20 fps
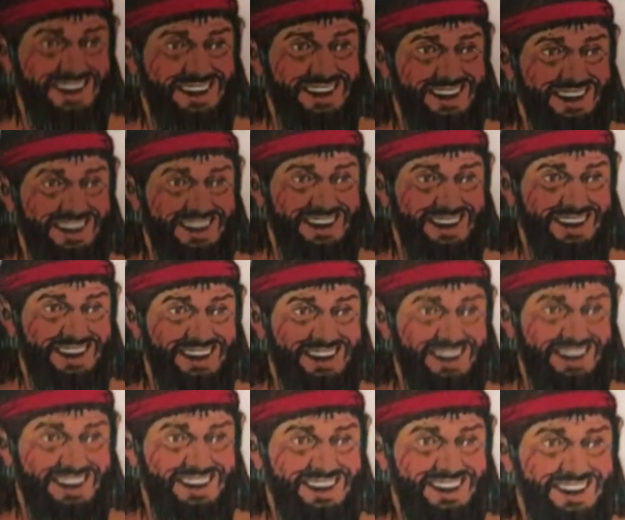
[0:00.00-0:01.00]
Now
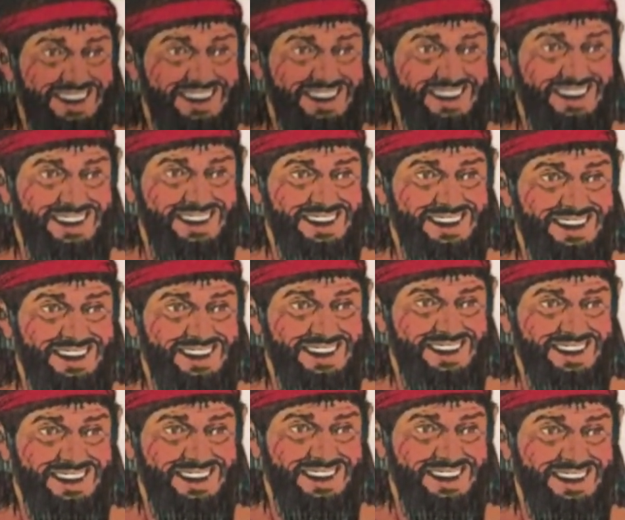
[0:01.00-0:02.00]
he comes up
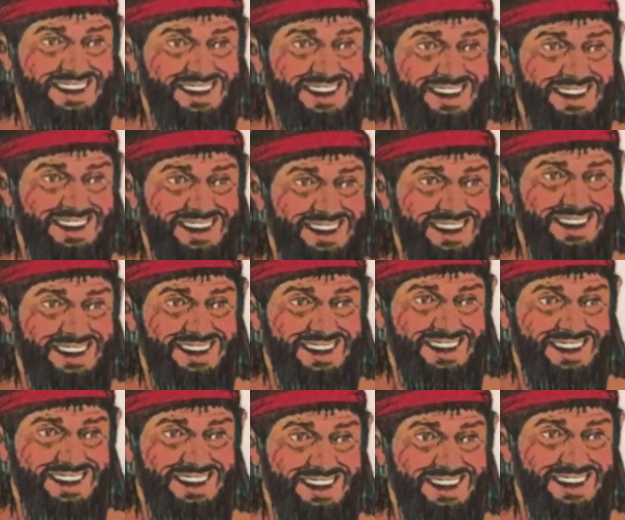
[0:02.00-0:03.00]

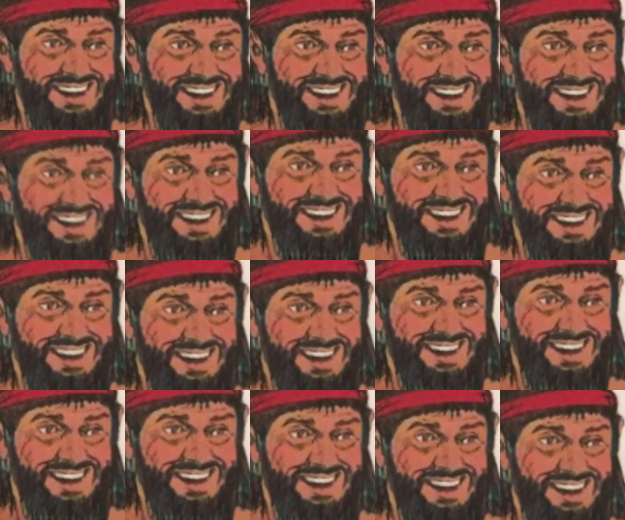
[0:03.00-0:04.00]
clean. His
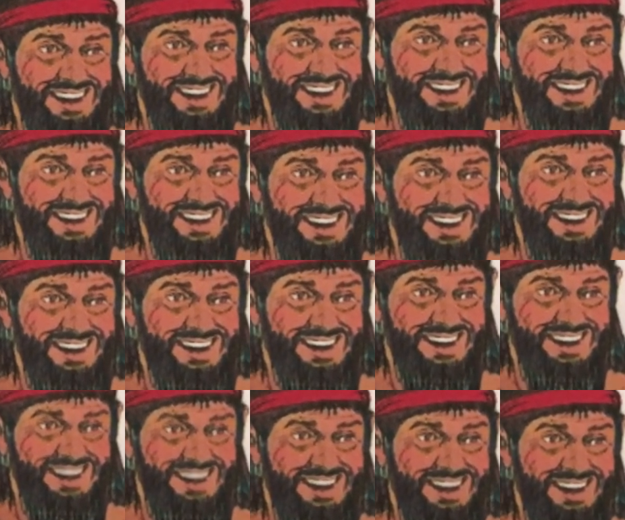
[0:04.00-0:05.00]
skin looks
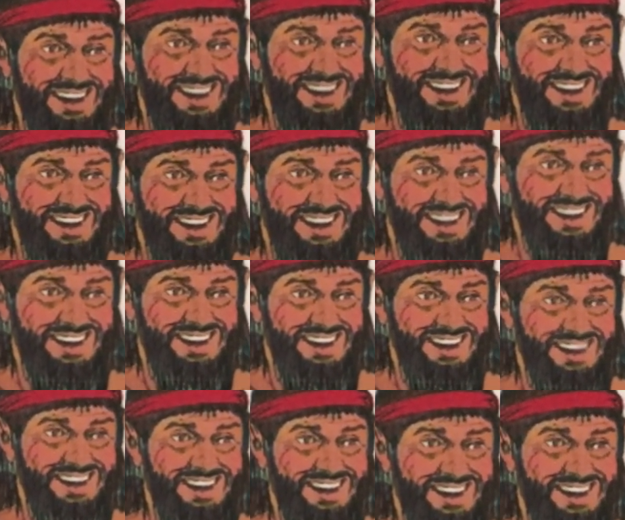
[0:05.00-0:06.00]
healthy
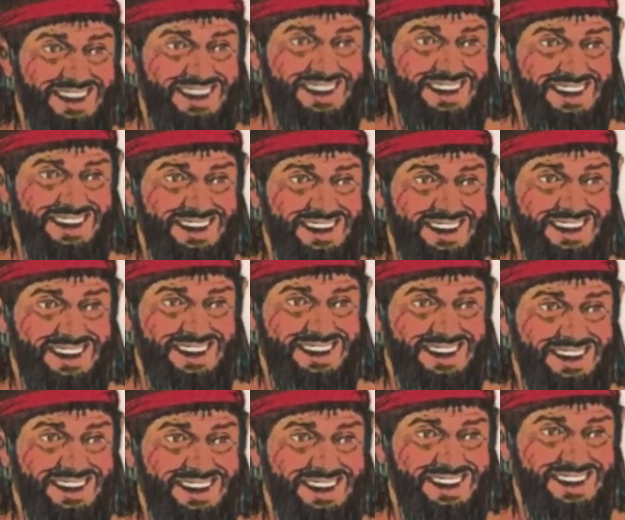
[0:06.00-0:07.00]
and young
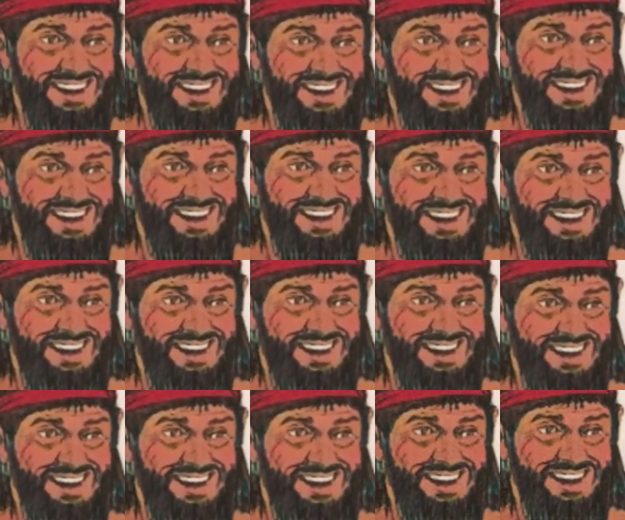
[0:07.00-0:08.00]
again.
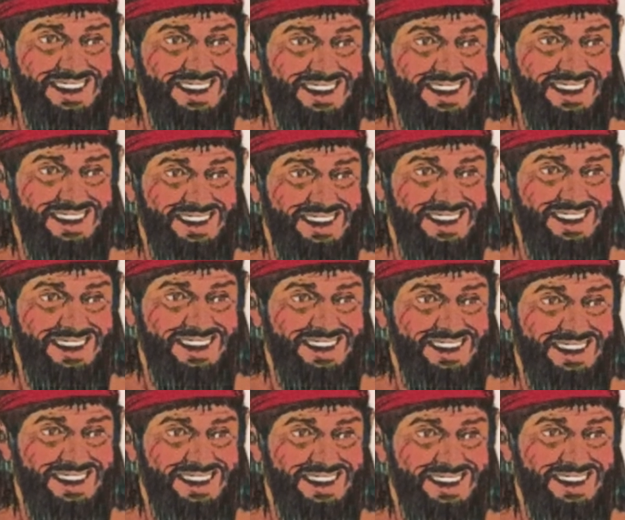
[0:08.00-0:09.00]

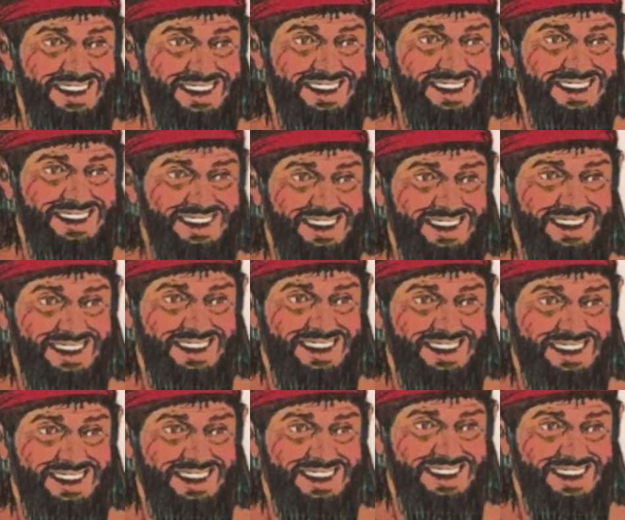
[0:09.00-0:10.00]
Oh, how
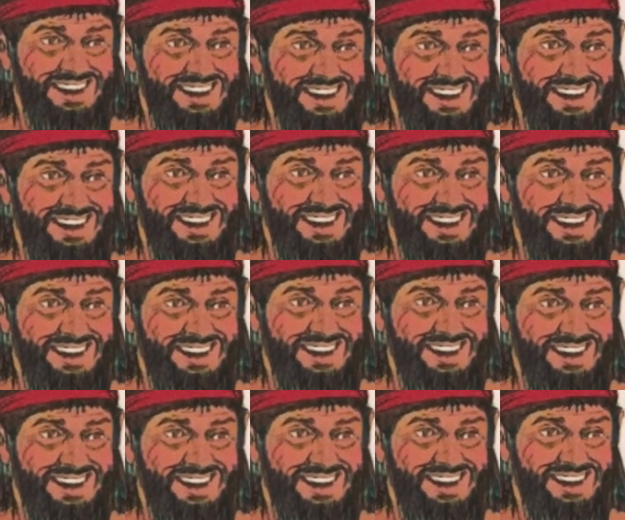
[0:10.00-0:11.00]
wonderful is that?
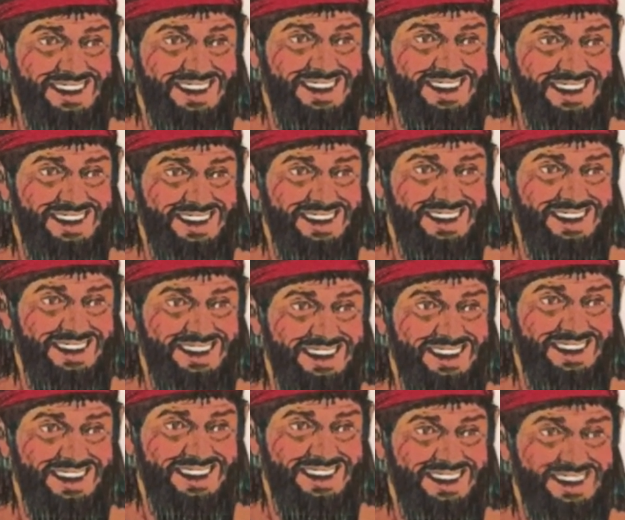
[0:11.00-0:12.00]
How
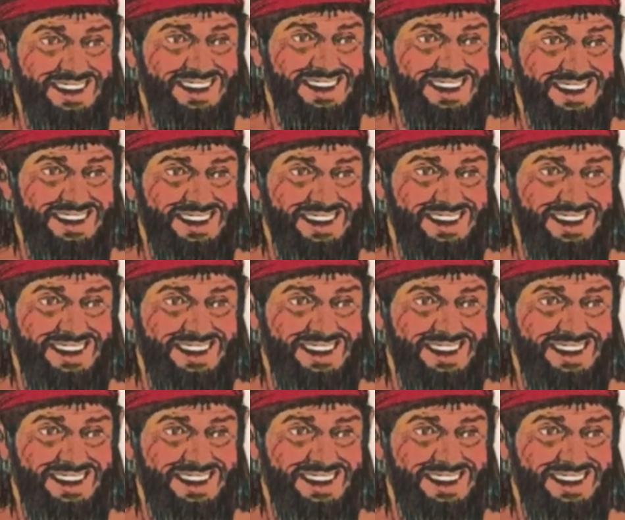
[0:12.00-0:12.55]
wonderful."